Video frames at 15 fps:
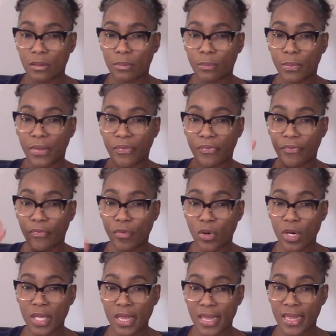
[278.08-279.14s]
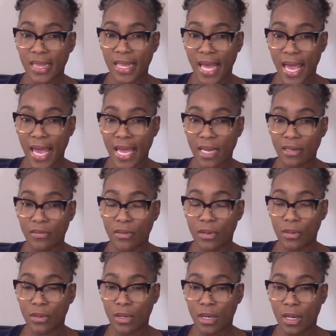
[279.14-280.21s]
before that
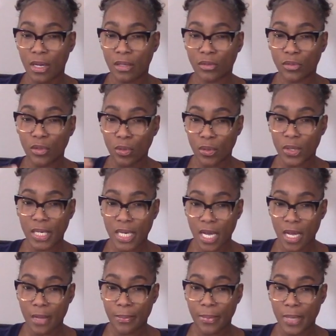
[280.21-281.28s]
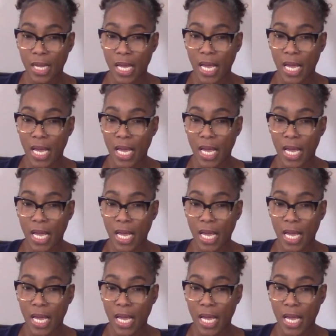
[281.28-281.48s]
uh, throwing up